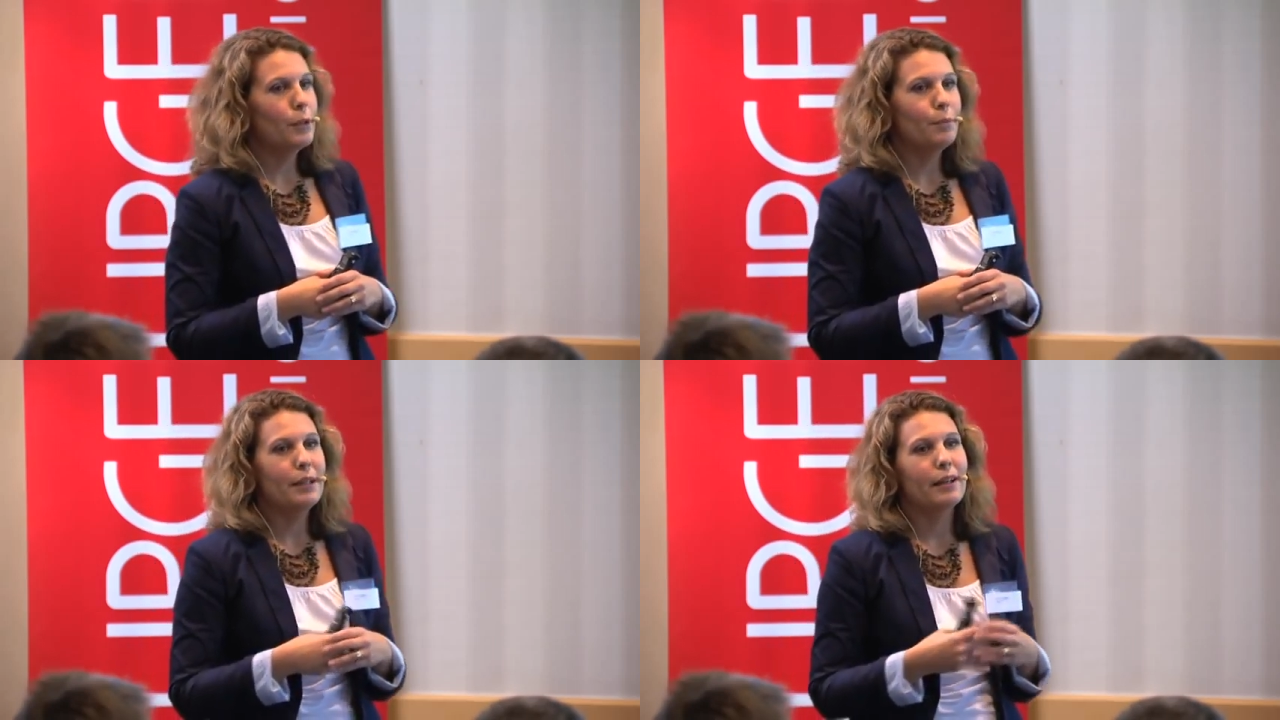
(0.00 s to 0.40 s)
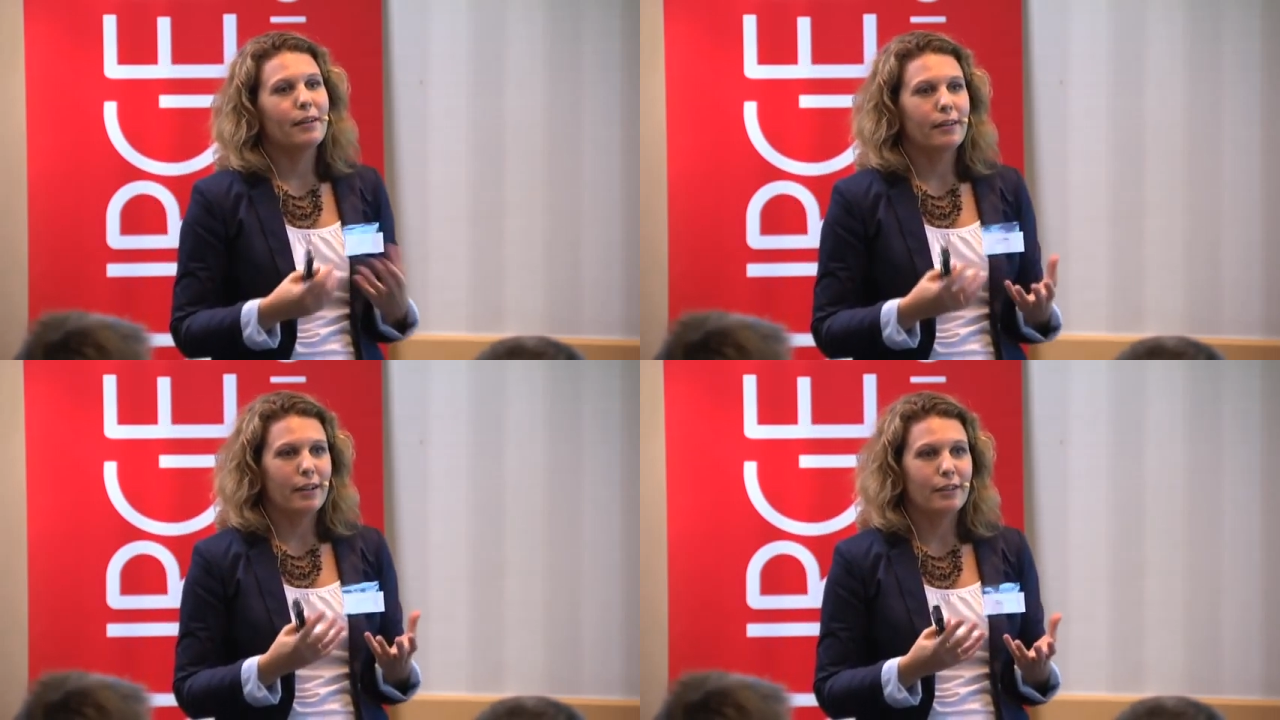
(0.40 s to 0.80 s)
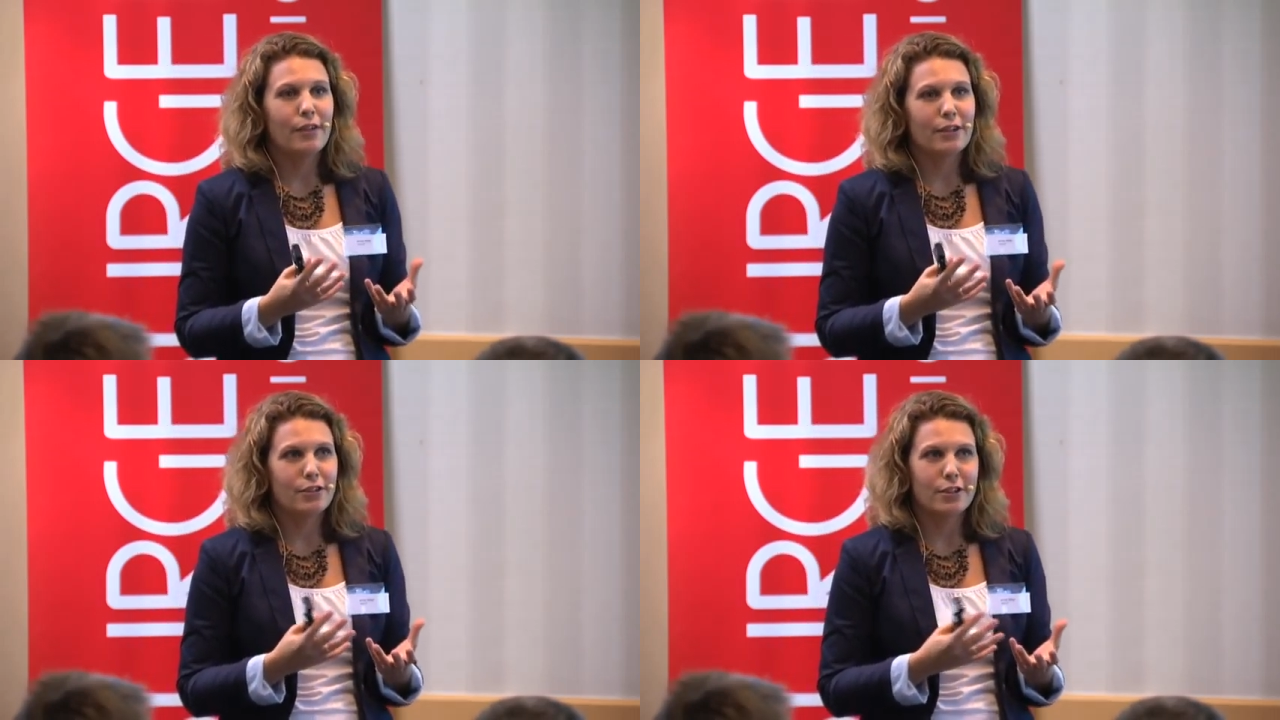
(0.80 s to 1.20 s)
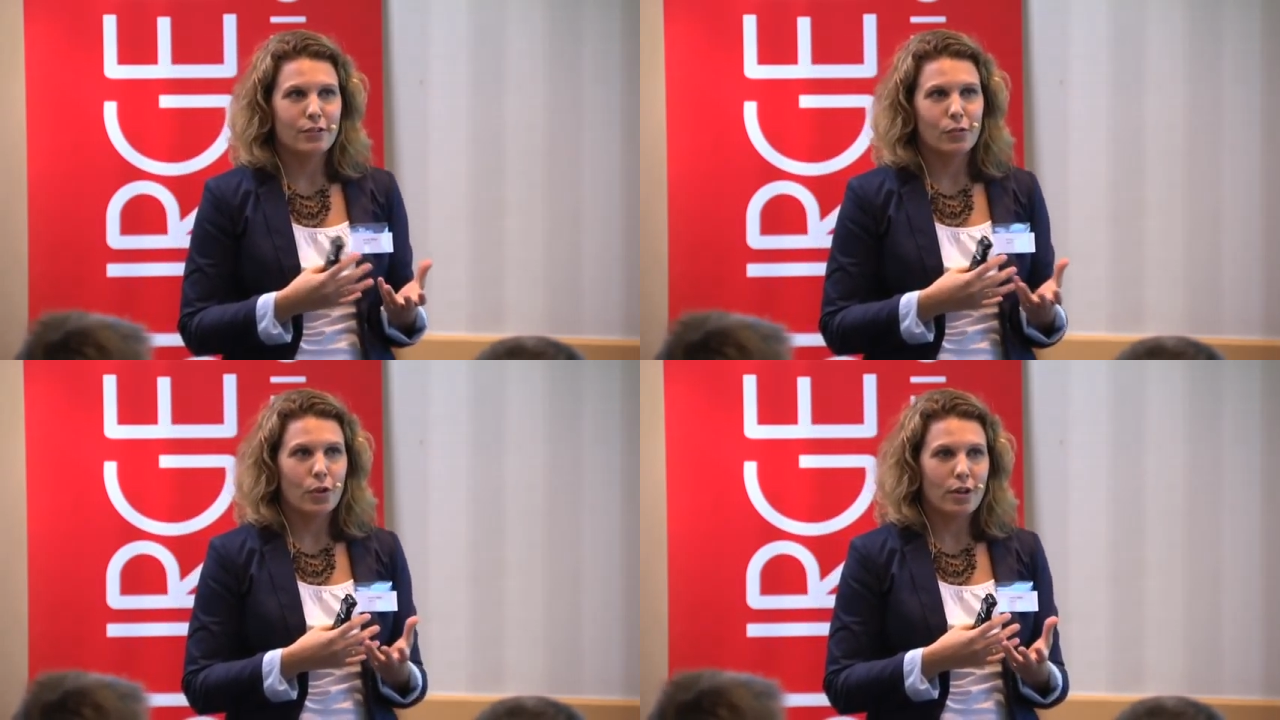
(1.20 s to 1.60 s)
be the
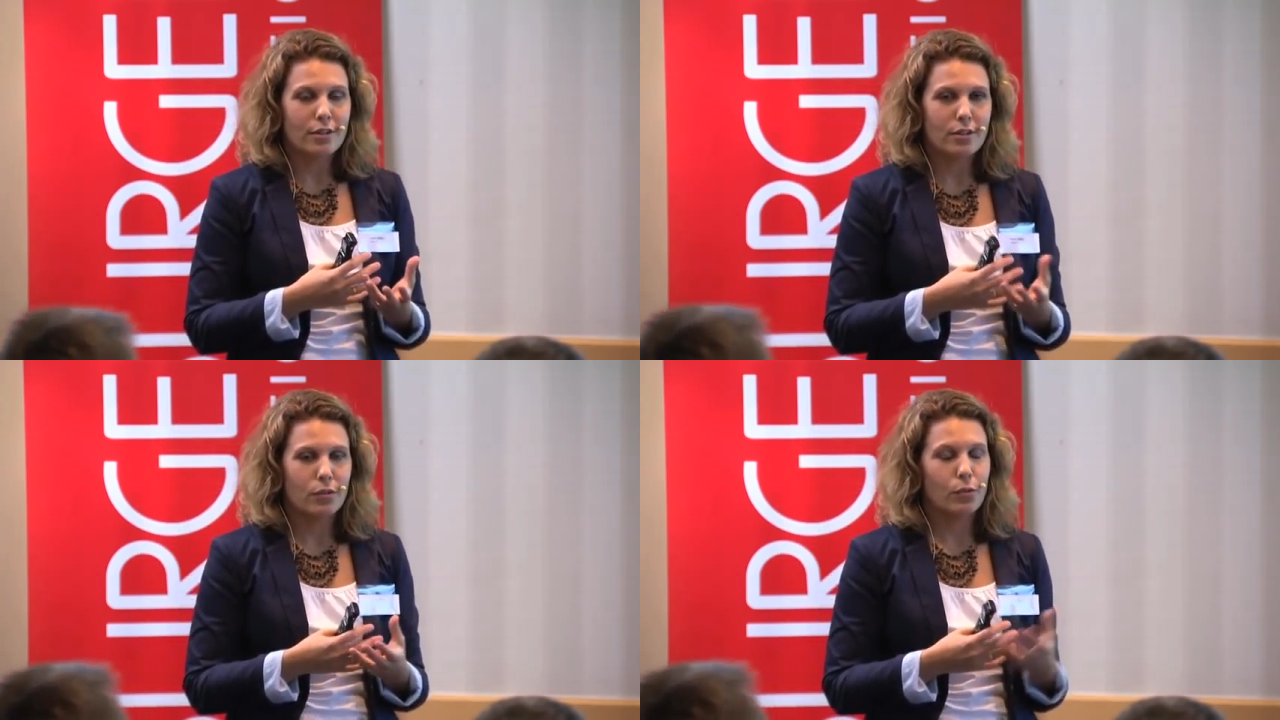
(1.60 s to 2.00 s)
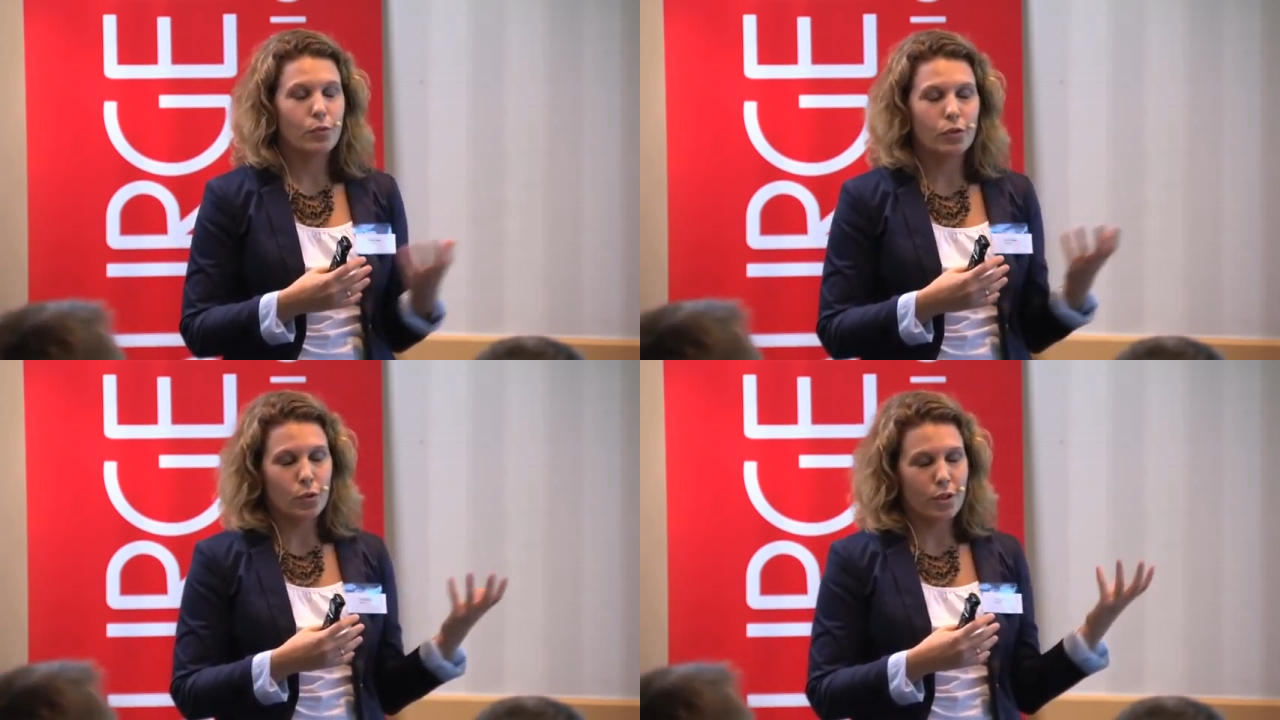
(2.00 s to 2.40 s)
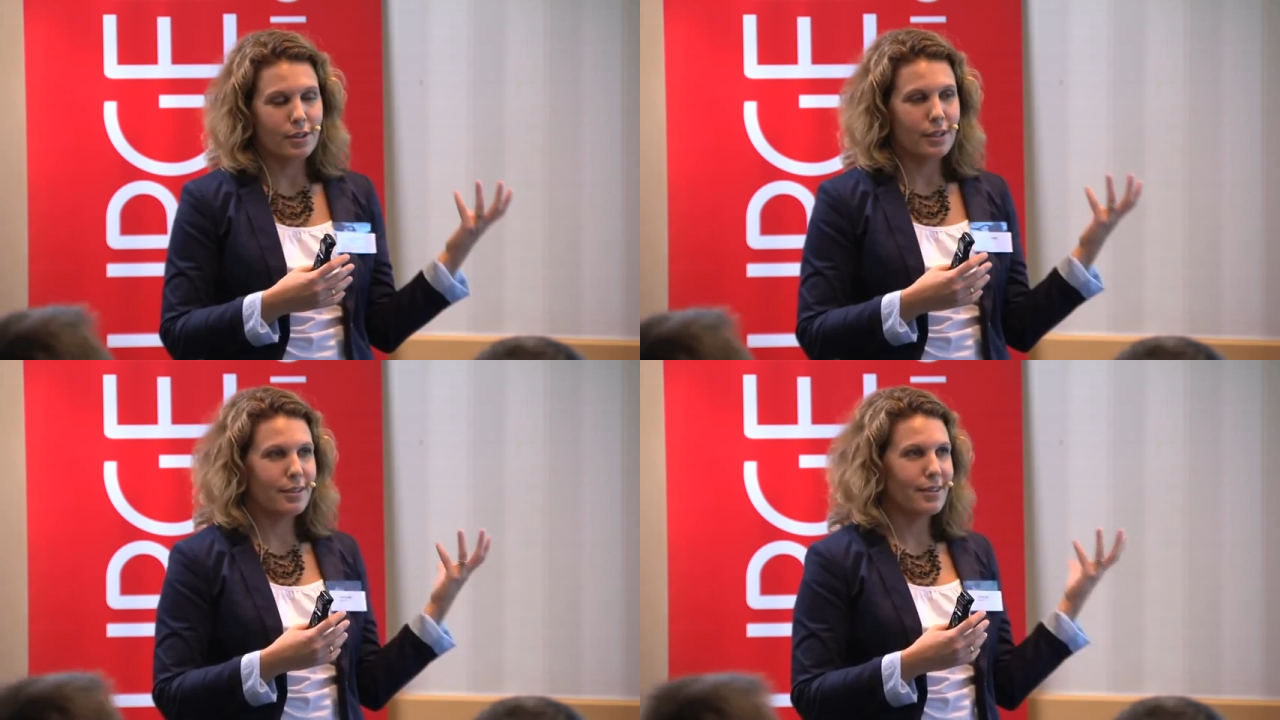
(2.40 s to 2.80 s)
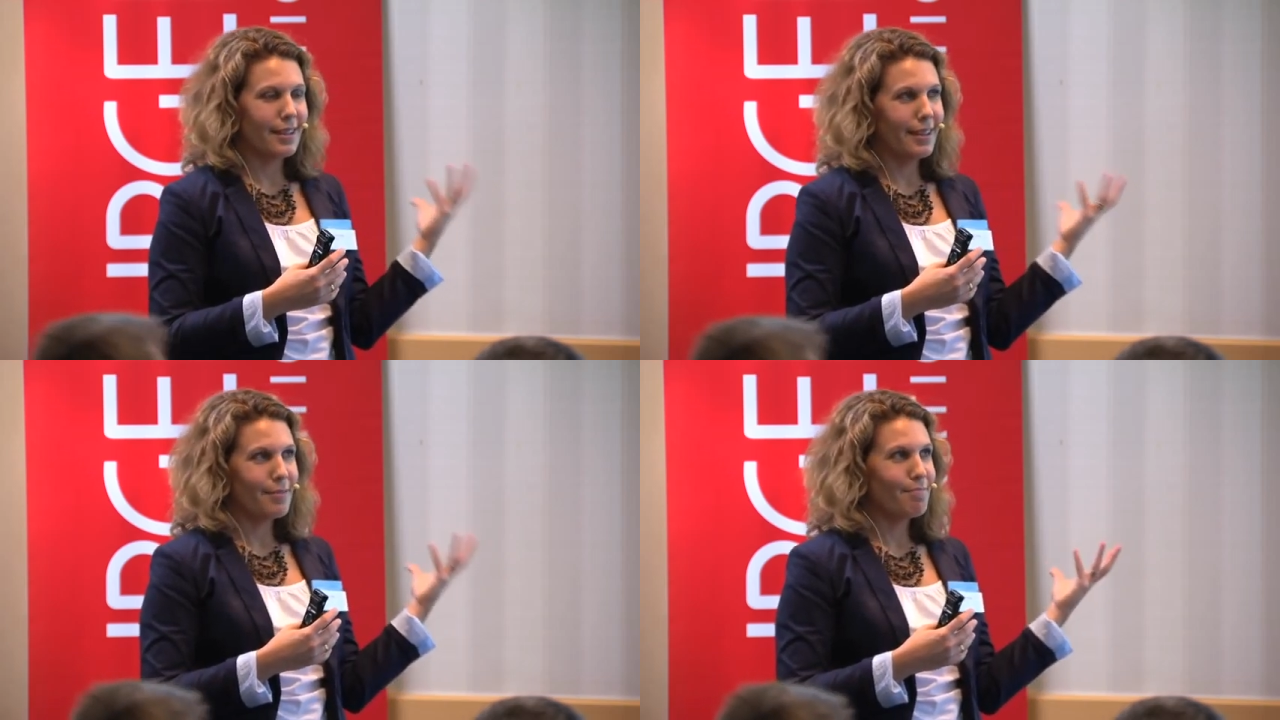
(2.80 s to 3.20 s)
advantages for us? Of course, it's
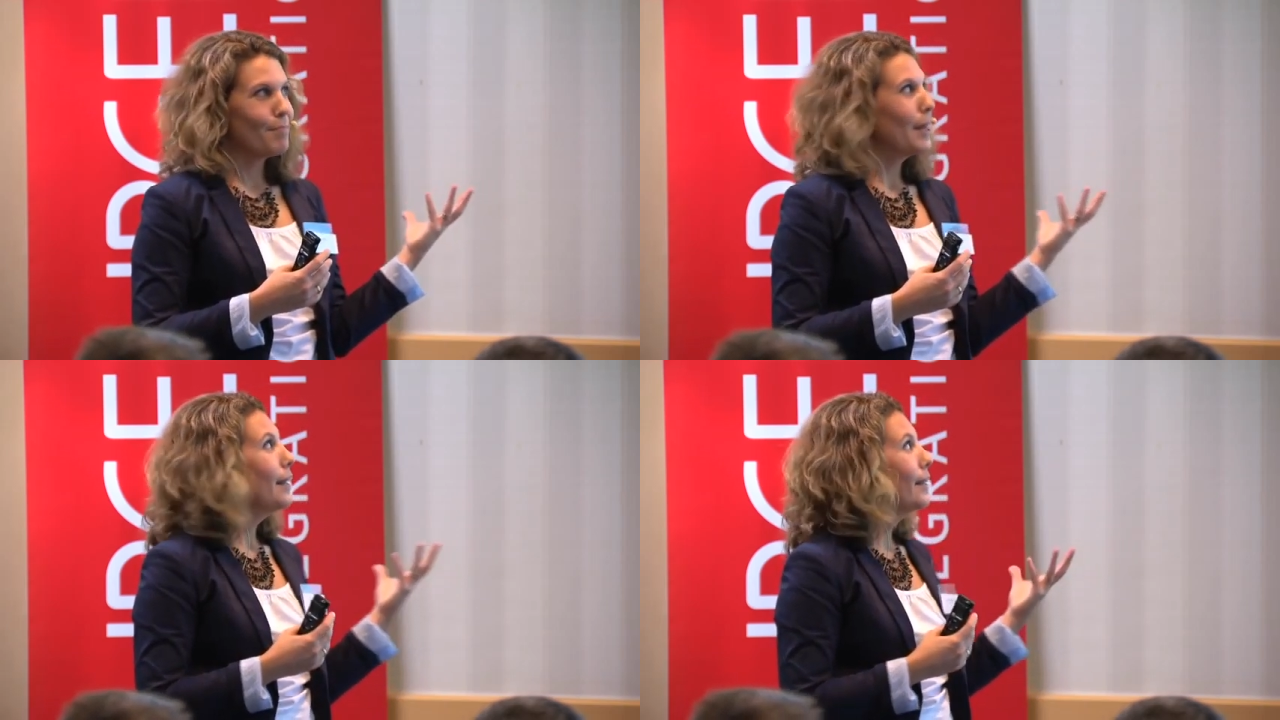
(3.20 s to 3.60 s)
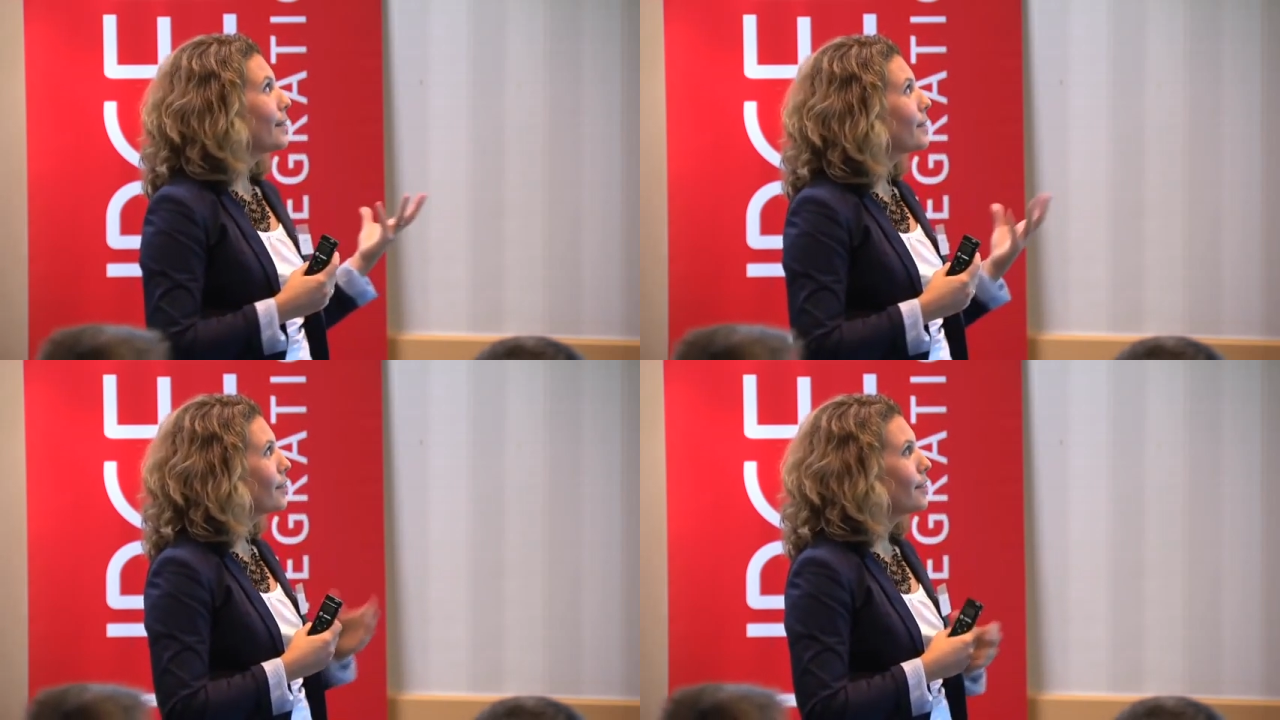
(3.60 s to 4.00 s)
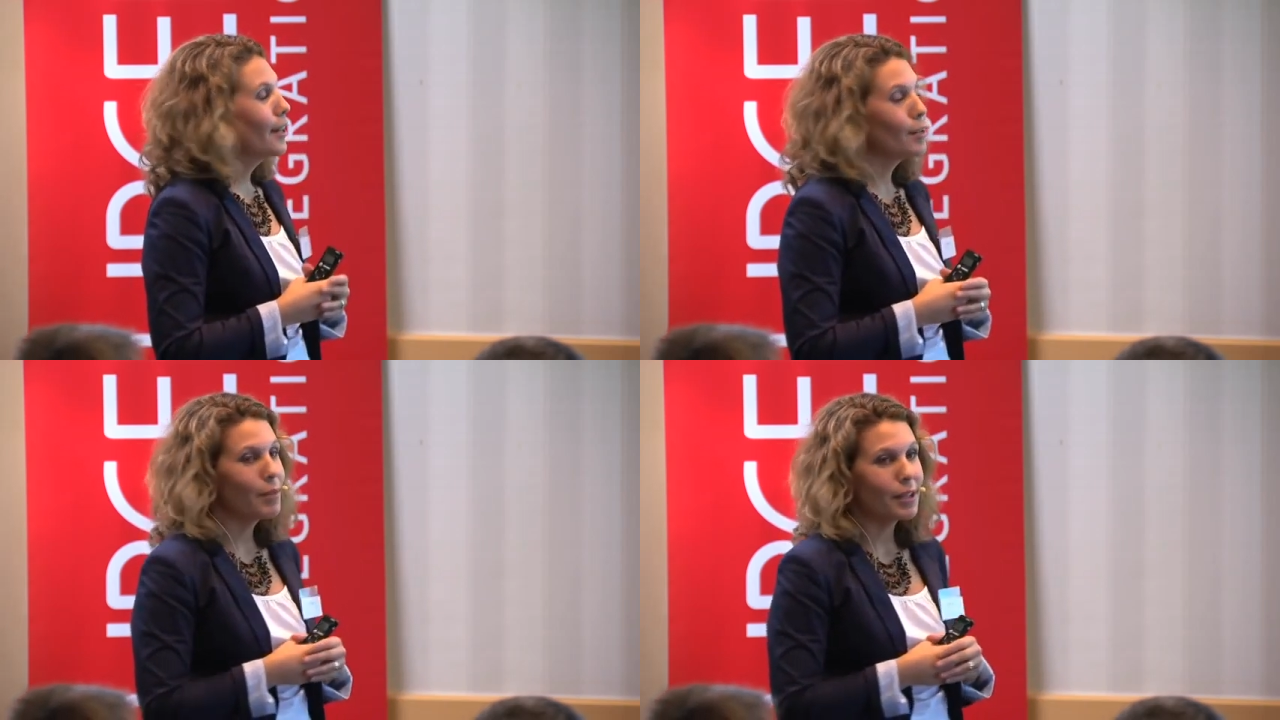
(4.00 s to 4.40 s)
less time